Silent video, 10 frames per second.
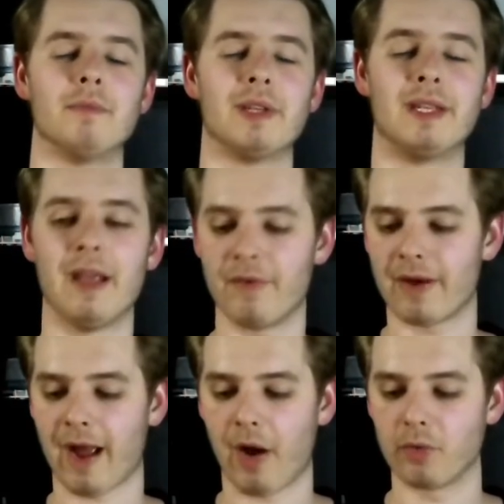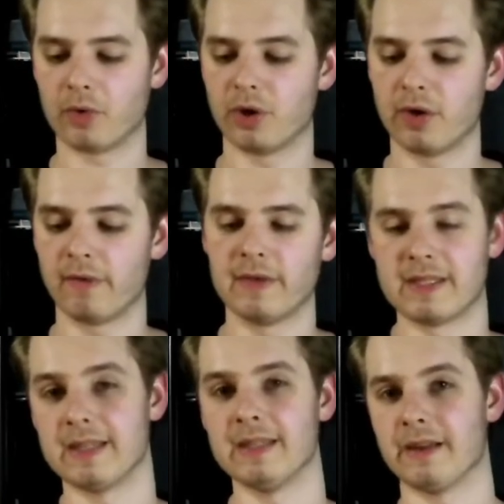Given how good of a
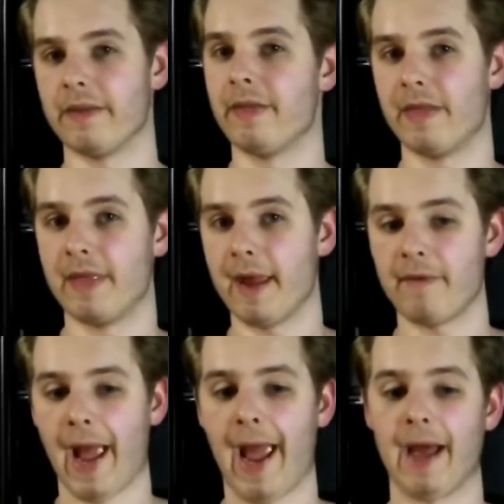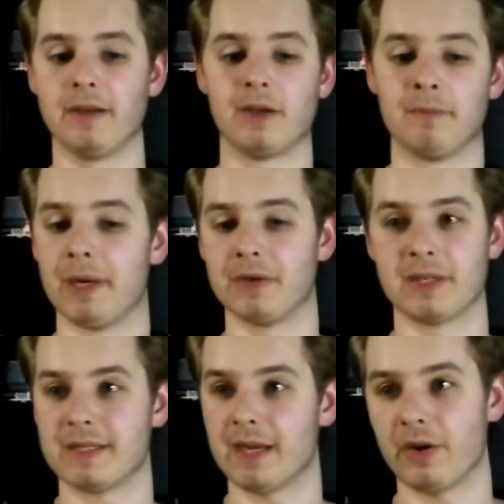season they've had compared to
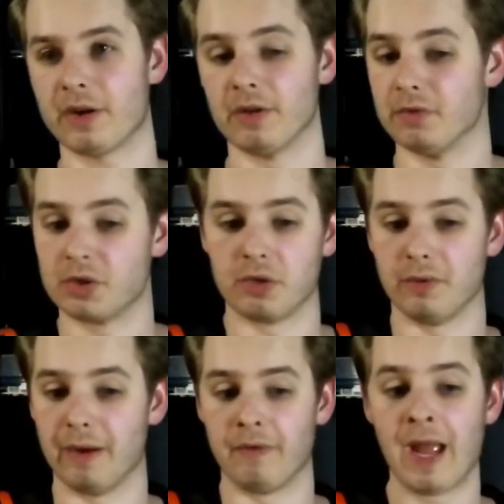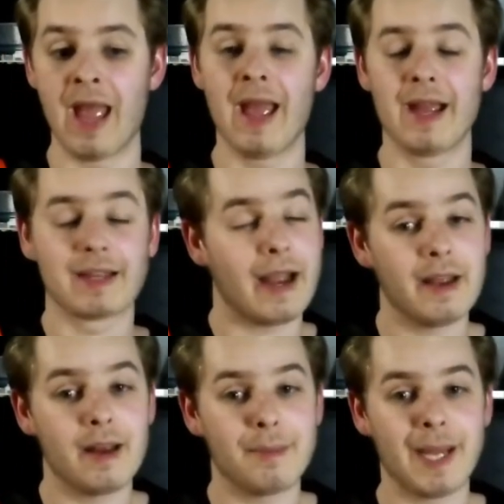Syracuse, who have kind of had
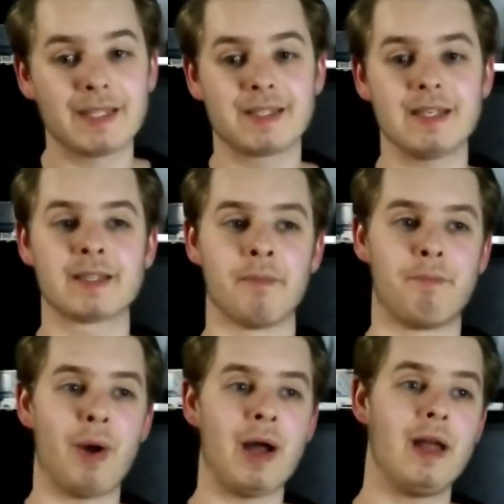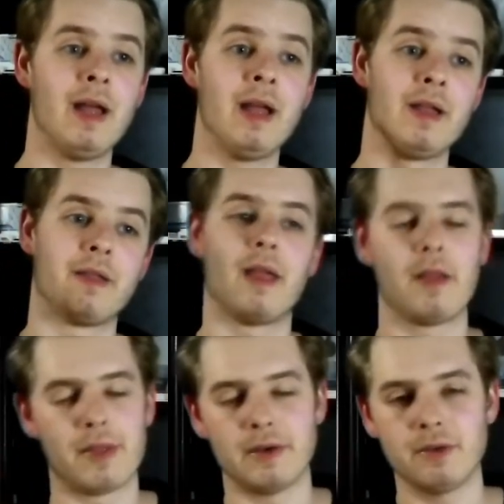a bad season. But
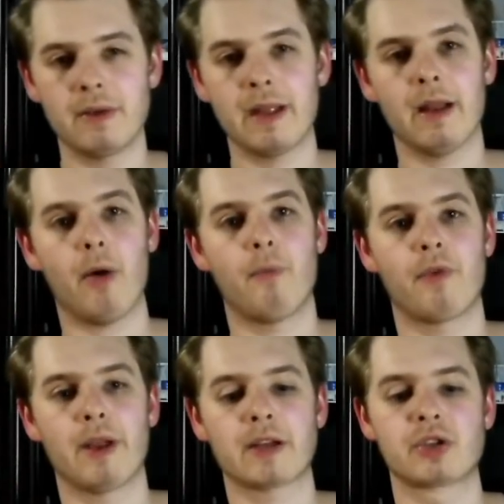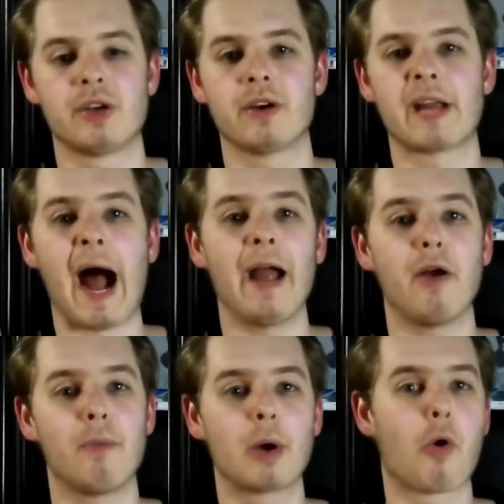they do get help for next year. Kyle
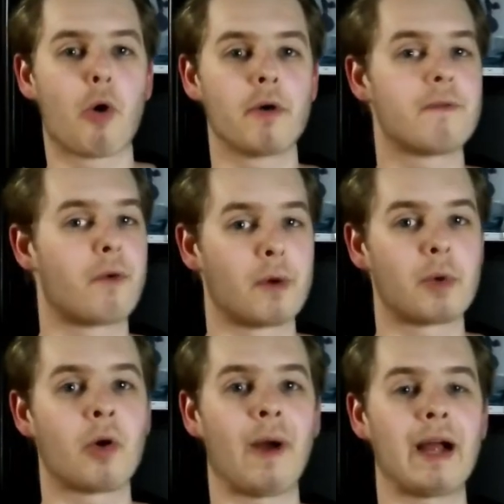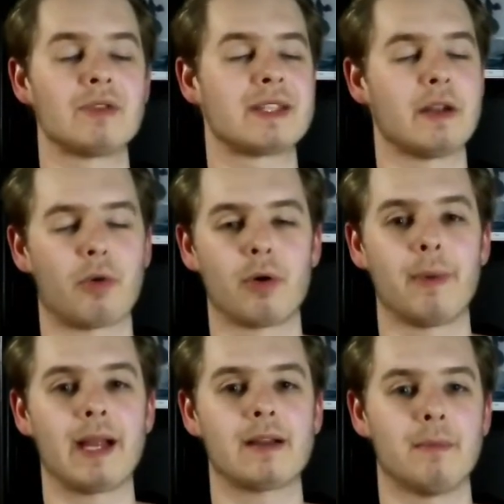McCord, former Ohio State
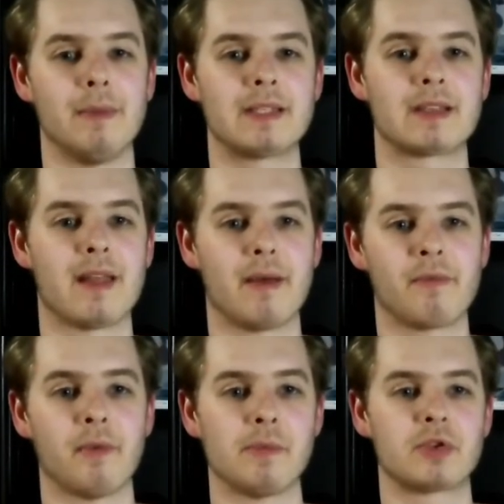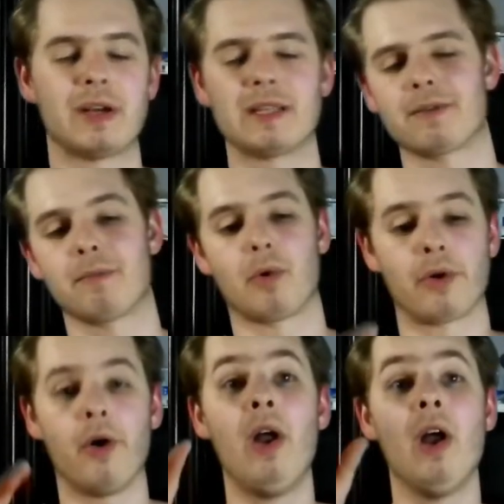quarterback, commits to them from the transfer
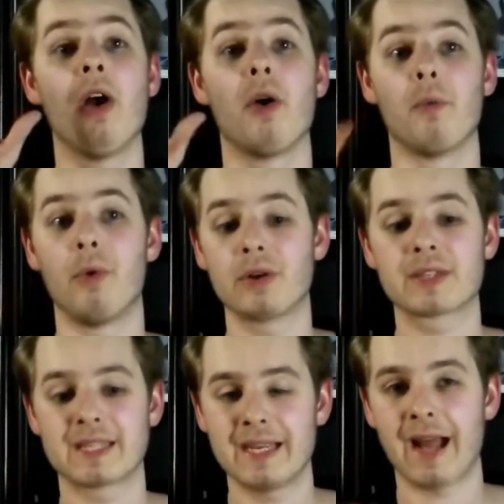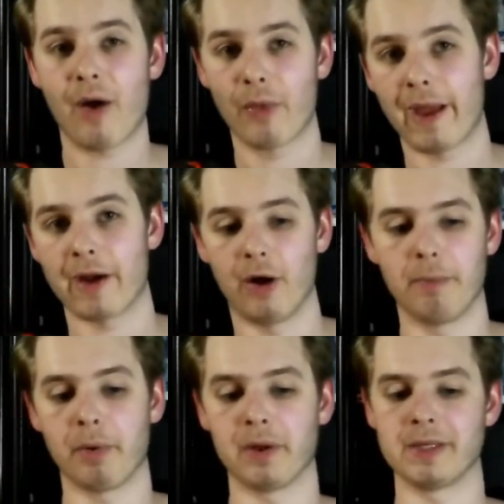portal. We'll see how that all
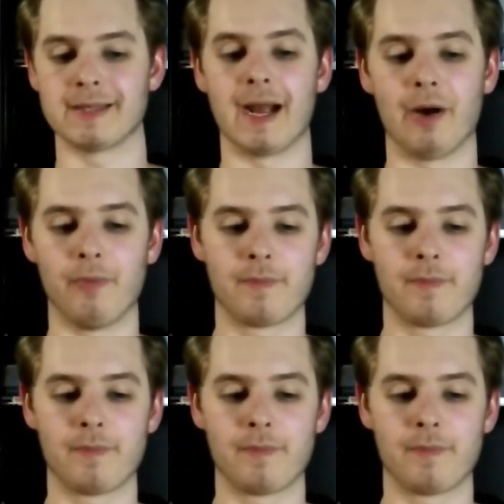plays out.